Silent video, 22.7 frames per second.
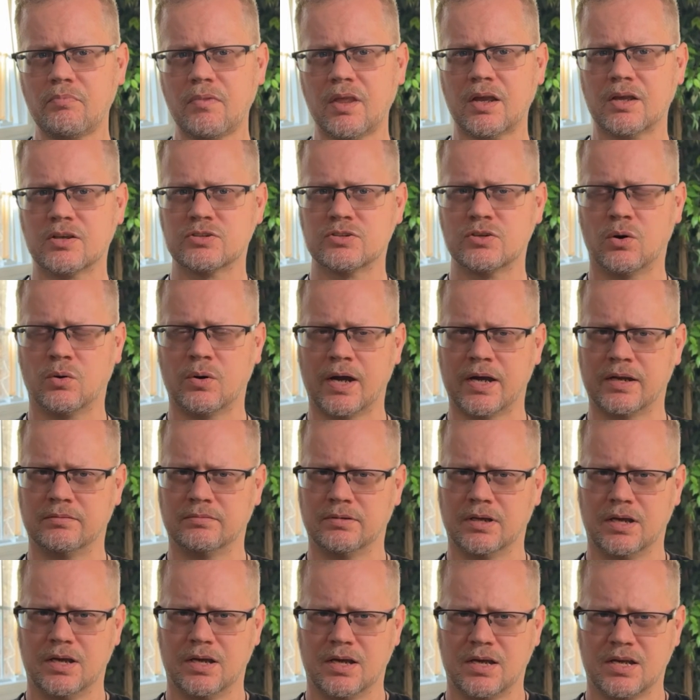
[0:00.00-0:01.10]
So I'd
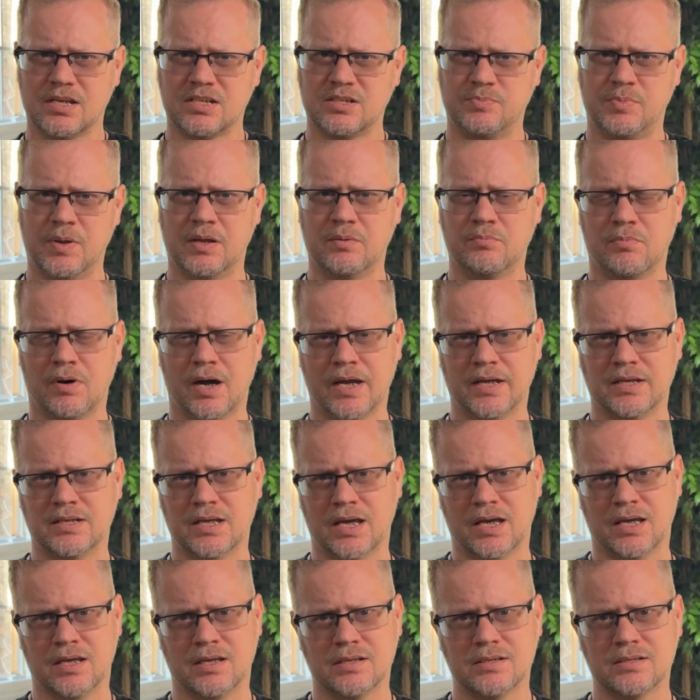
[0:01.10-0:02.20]
spend my
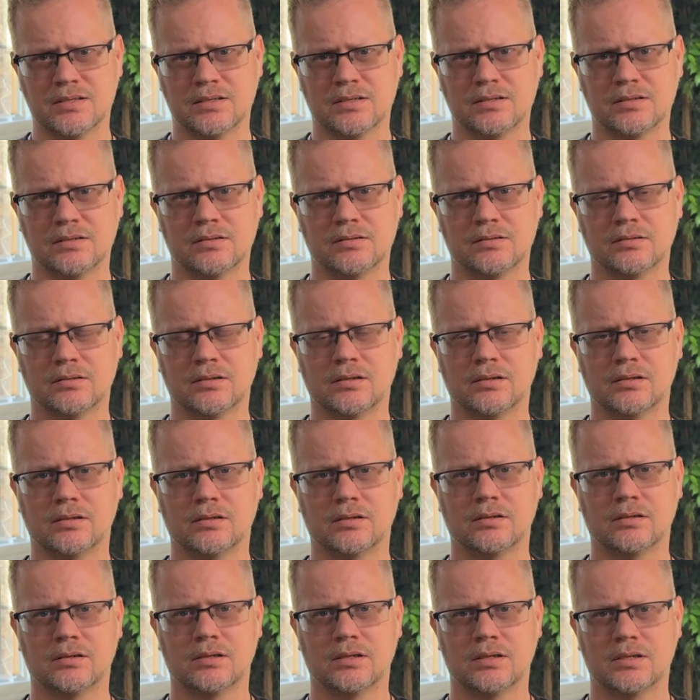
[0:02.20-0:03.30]
days
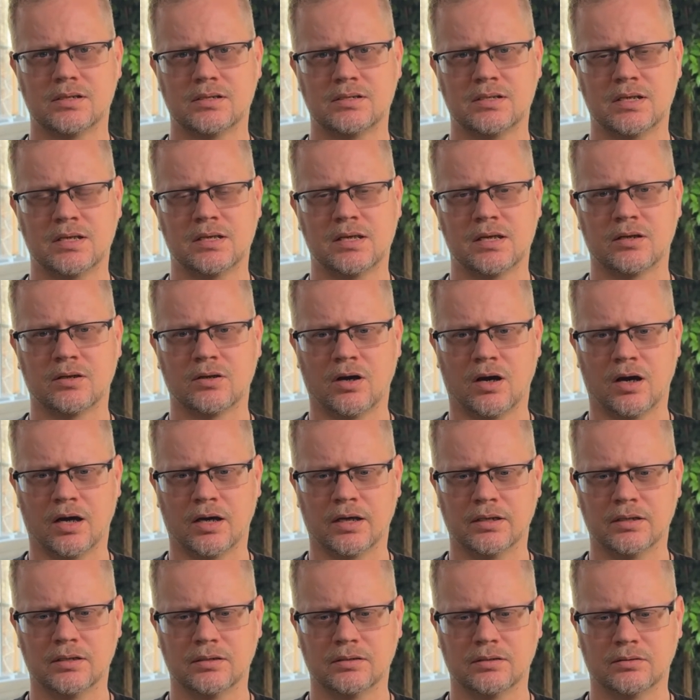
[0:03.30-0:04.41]
seeking
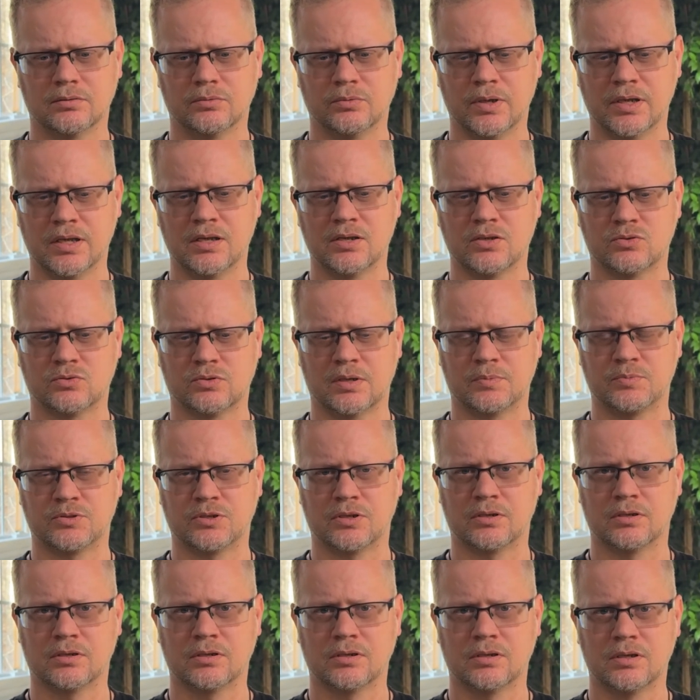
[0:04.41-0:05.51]
God, reading
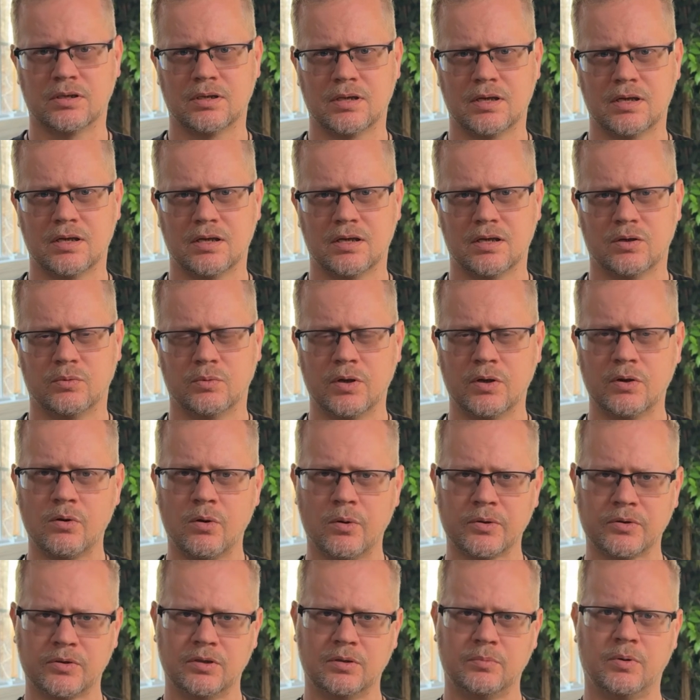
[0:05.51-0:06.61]
scripture. We were
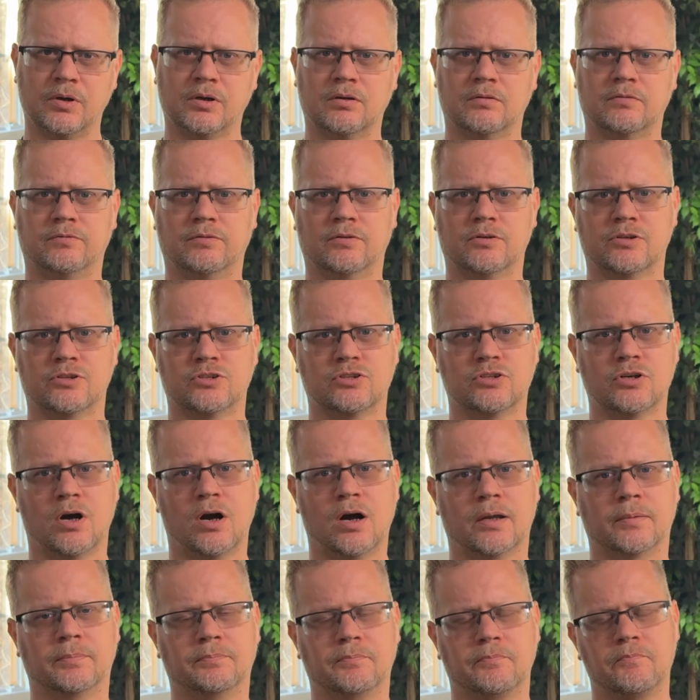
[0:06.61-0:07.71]
going through the book of 1
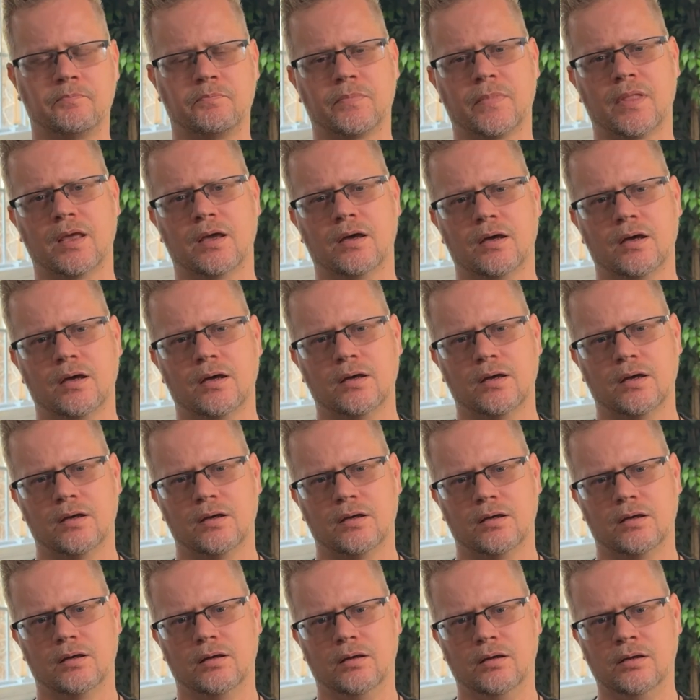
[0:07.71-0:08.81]
John.
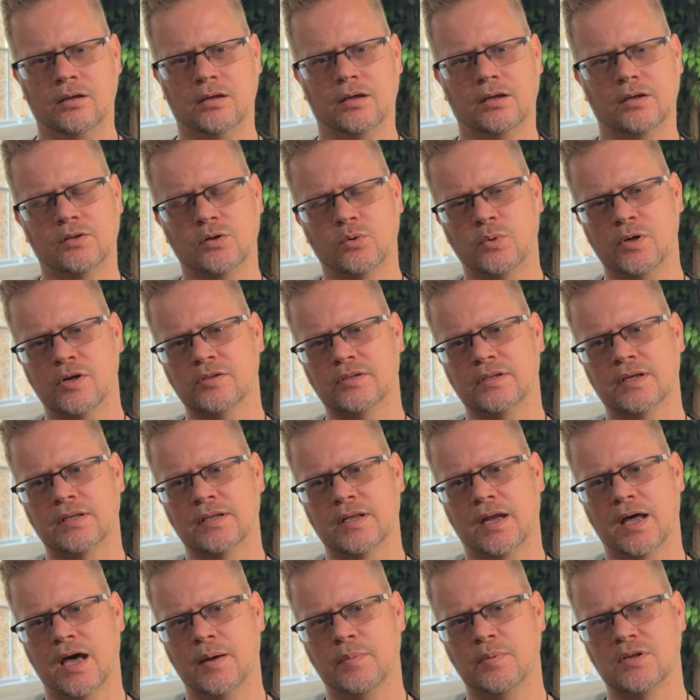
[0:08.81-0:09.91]
The weird thing
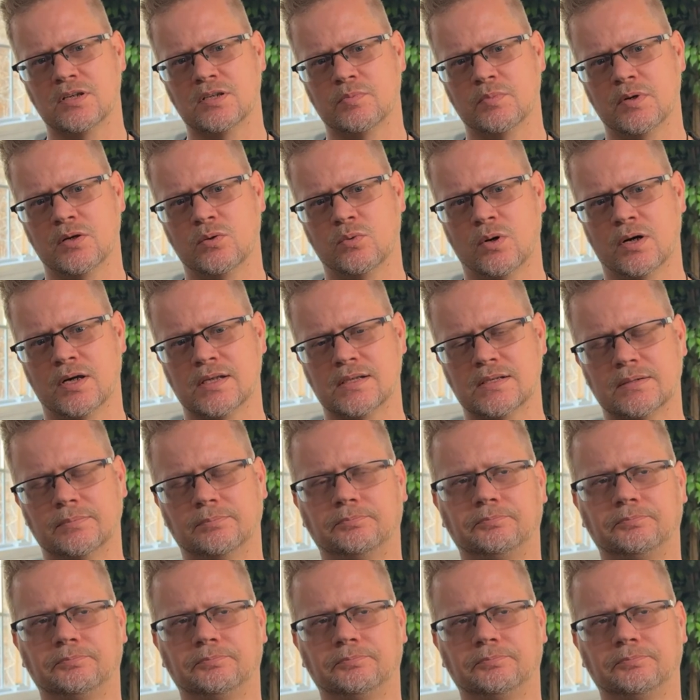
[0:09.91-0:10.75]
that happened to me was,